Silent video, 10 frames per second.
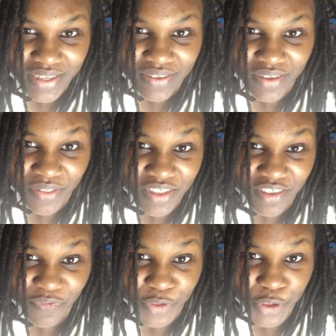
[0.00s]
So this
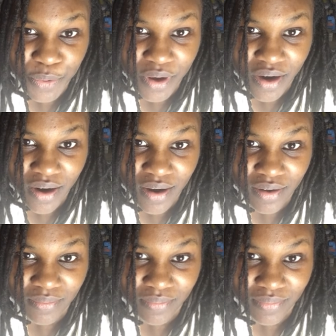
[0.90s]
is for you,
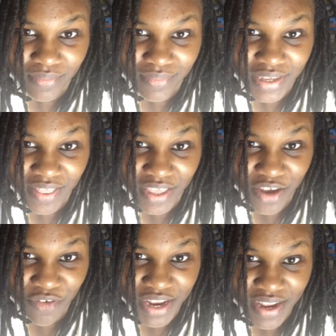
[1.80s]
girl. Get the
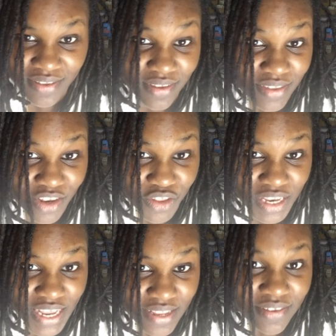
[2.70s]
ingredients. I sent you
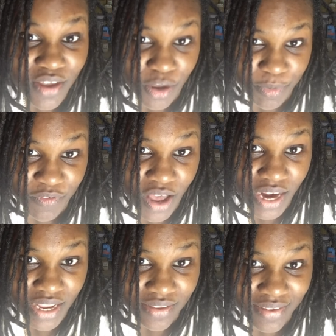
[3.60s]
the list. Hope you got
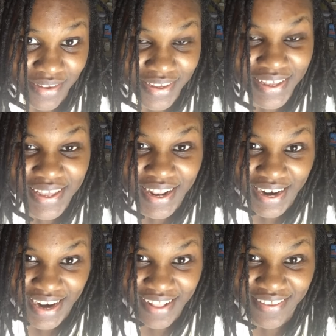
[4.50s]
it.
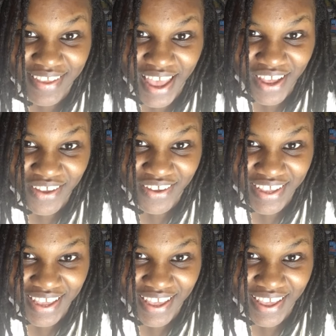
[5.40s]
Let's get
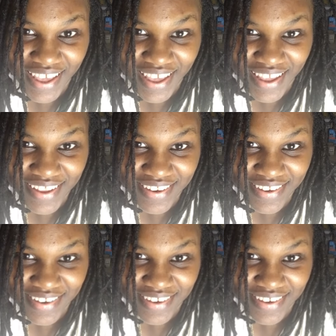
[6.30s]
cooking.